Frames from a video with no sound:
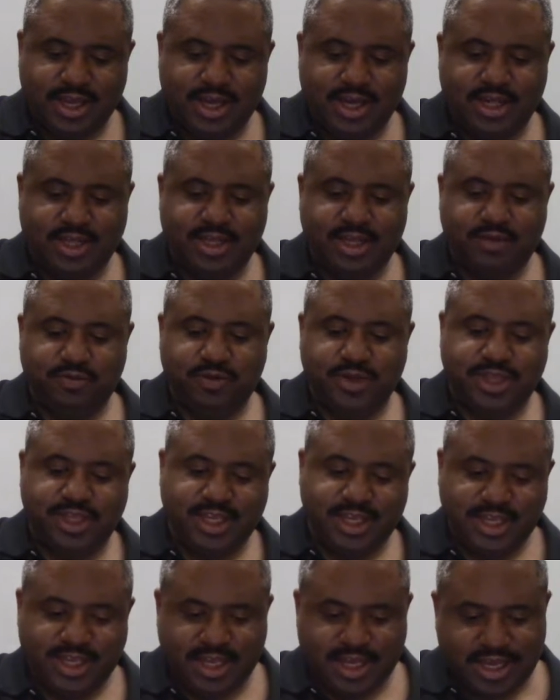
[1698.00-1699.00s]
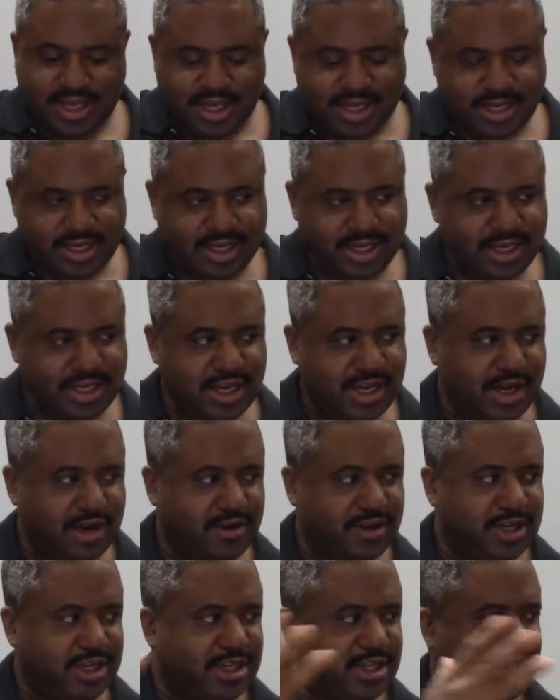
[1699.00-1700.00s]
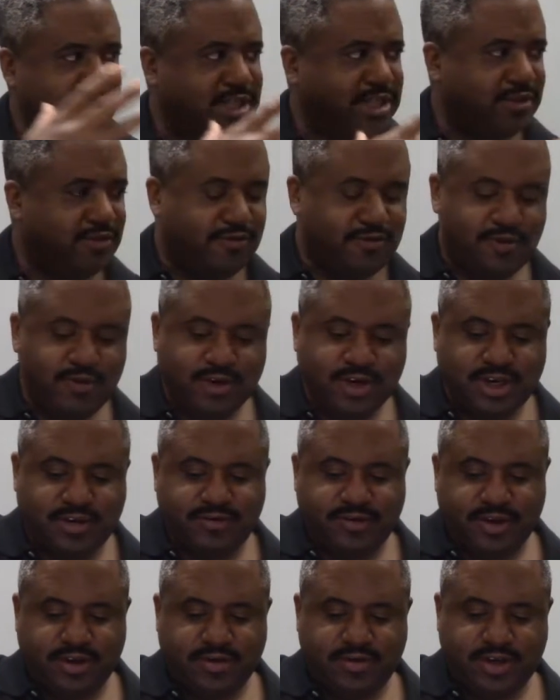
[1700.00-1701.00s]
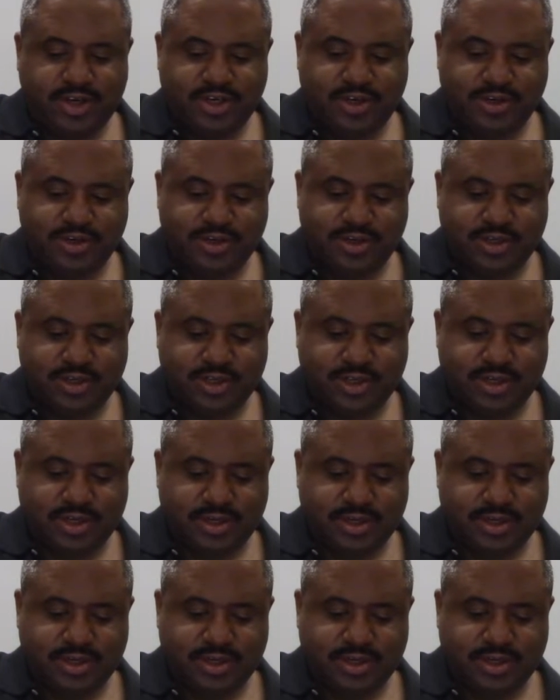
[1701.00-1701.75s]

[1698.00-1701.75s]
And then within that, now he sees the 4 living creatures,